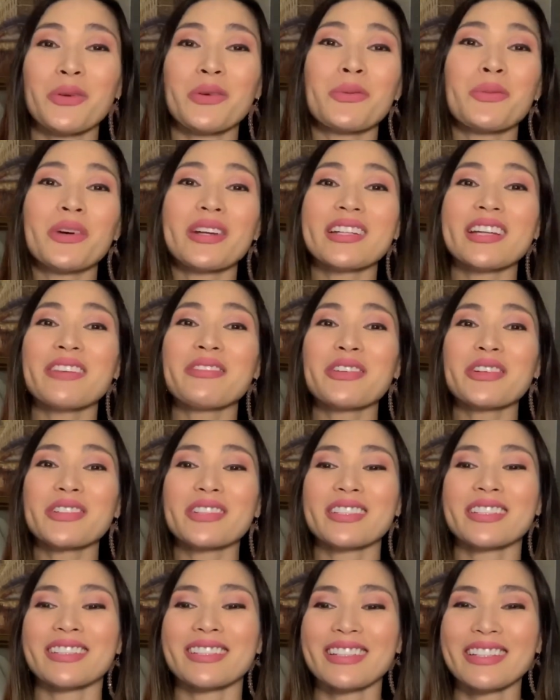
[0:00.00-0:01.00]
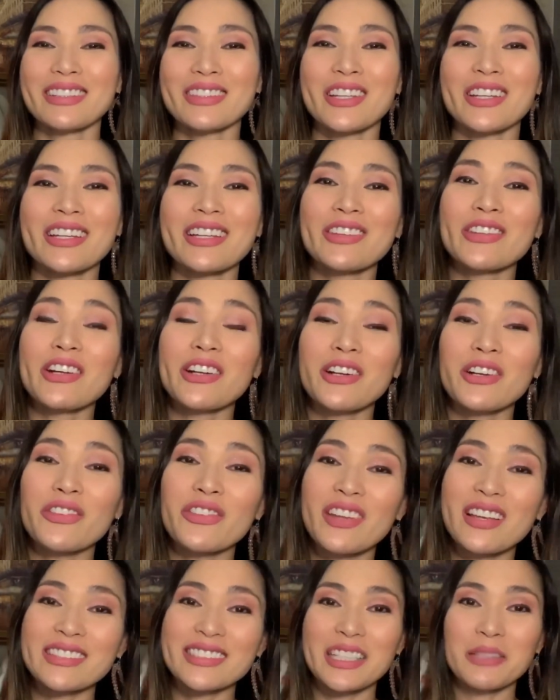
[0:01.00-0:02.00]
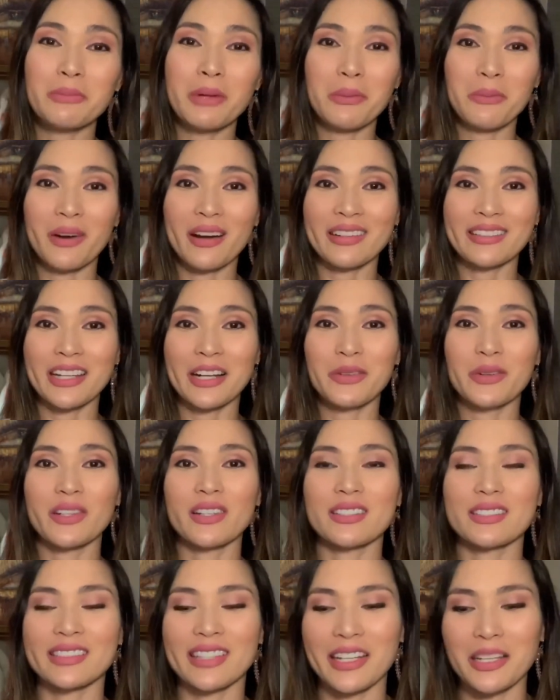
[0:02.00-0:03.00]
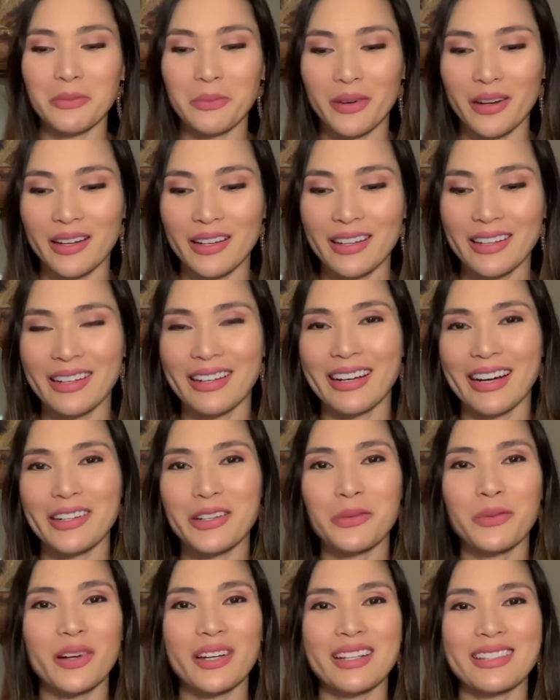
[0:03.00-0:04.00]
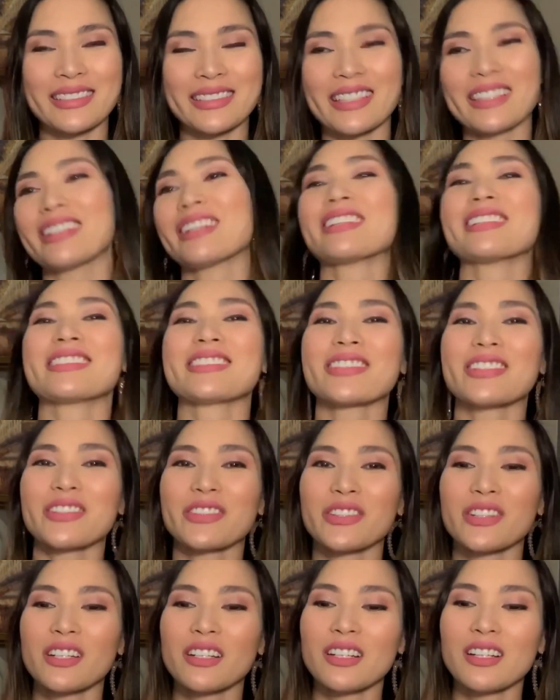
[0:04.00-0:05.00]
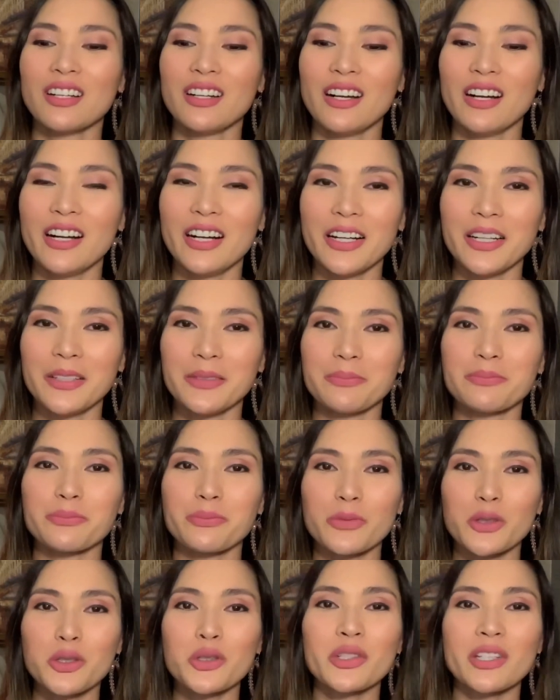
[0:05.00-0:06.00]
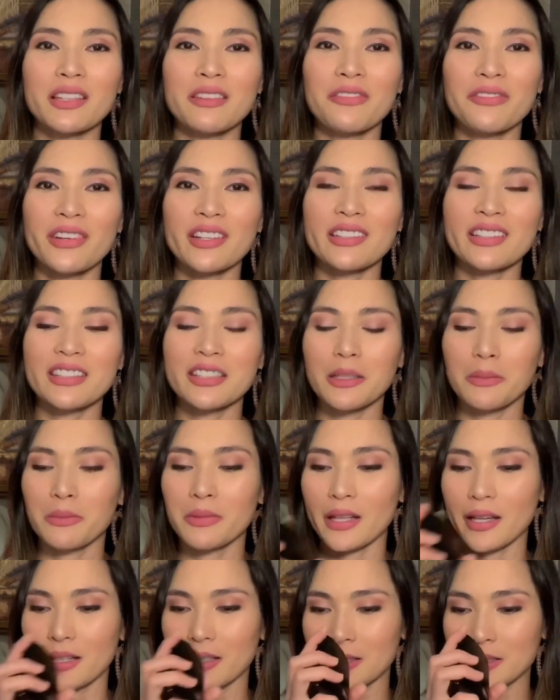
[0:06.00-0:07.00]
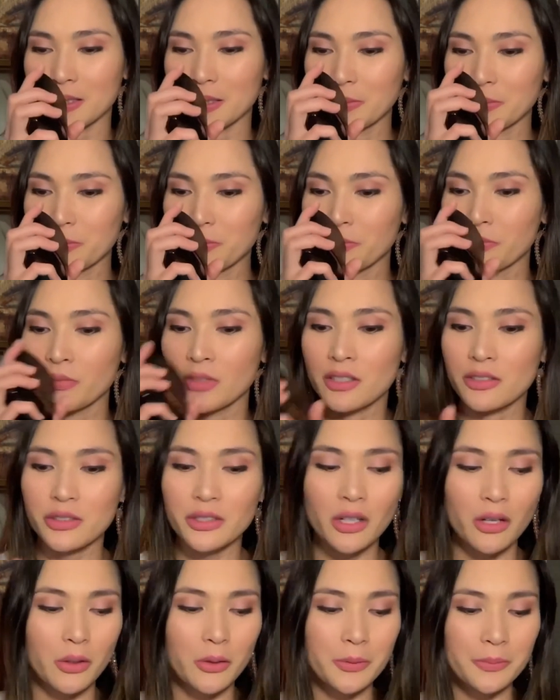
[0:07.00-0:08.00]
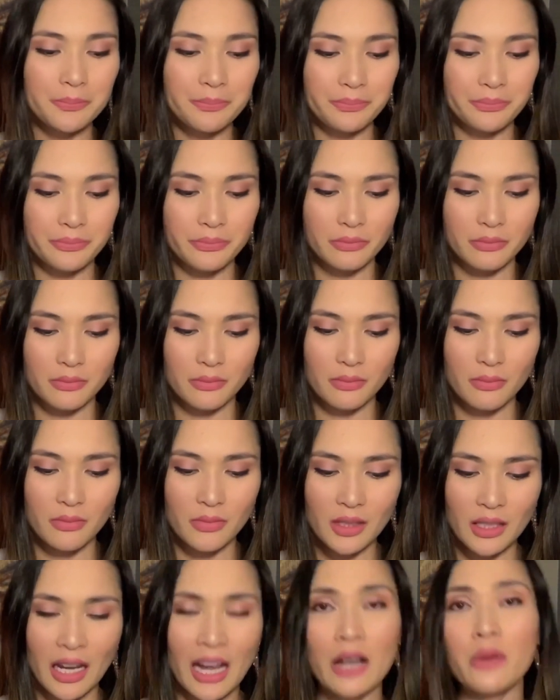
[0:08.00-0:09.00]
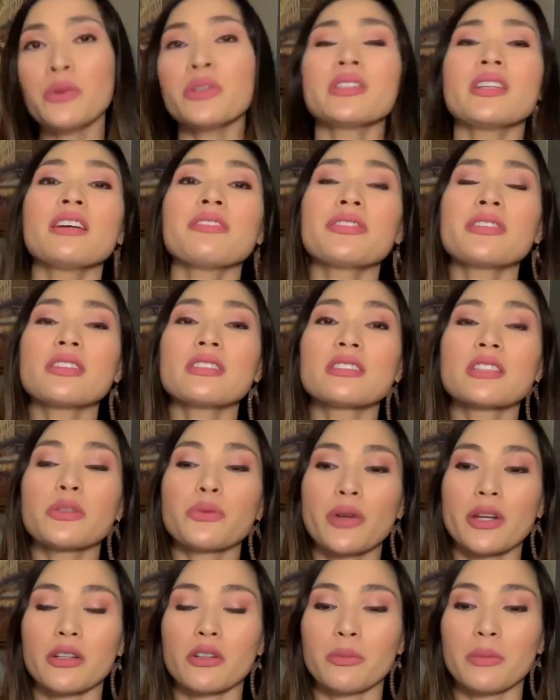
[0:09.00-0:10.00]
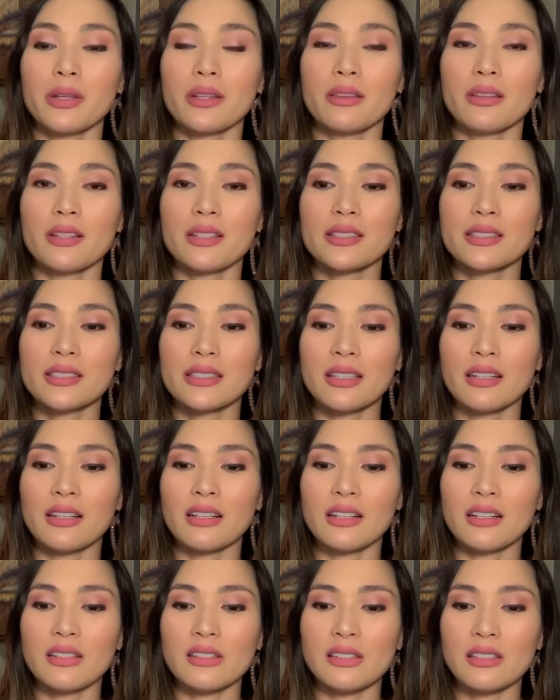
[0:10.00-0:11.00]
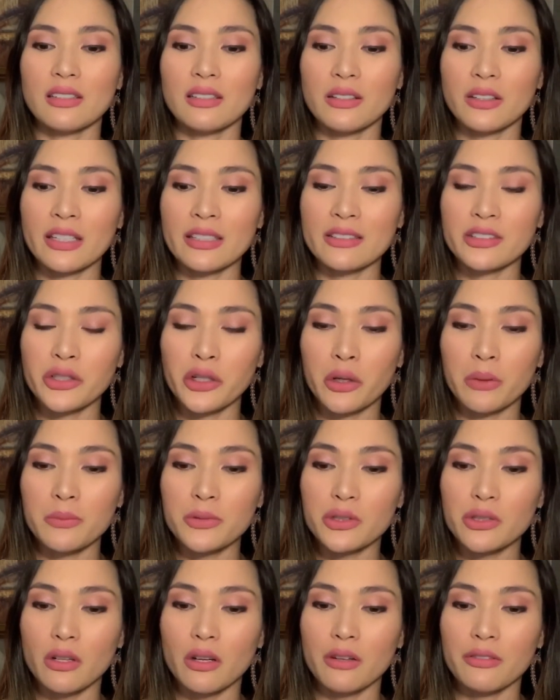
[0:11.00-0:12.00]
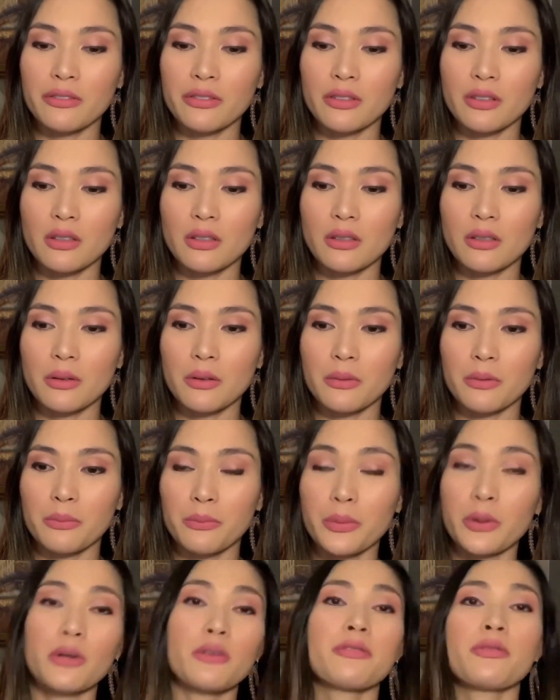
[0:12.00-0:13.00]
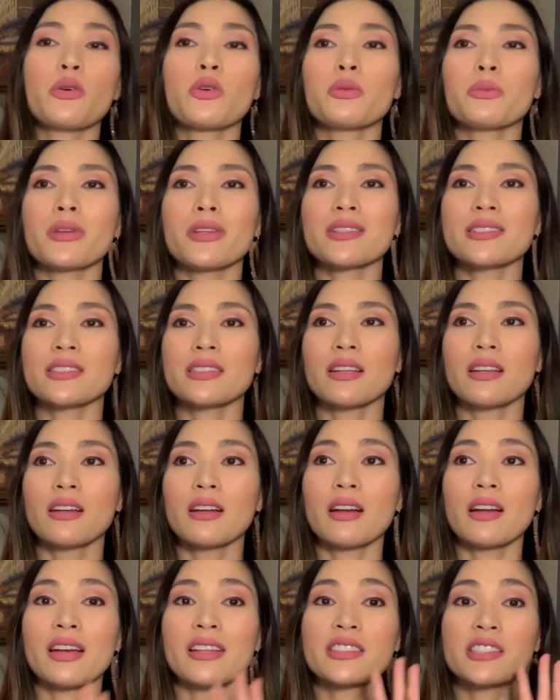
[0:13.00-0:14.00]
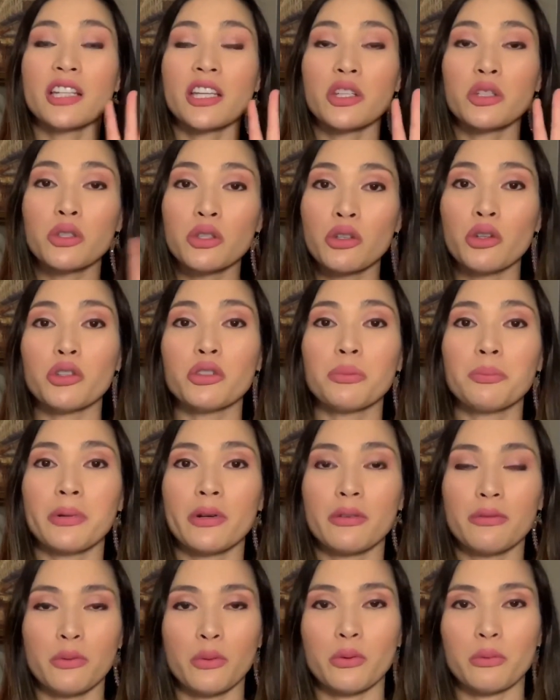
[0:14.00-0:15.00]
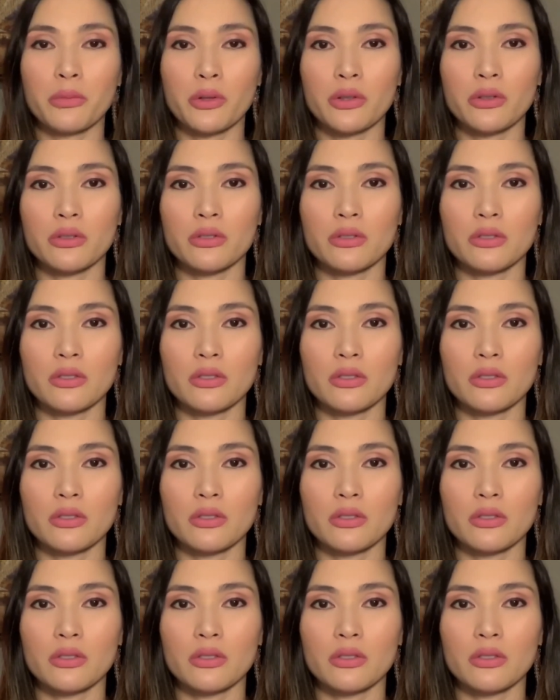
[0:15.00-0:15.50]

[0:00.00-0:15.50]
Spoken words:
whenever there are things in my mind I want to say, but I don't want to say it, so you can fill in the blanks. So I would definitely recommend this. In terms of performance, it's a good performer.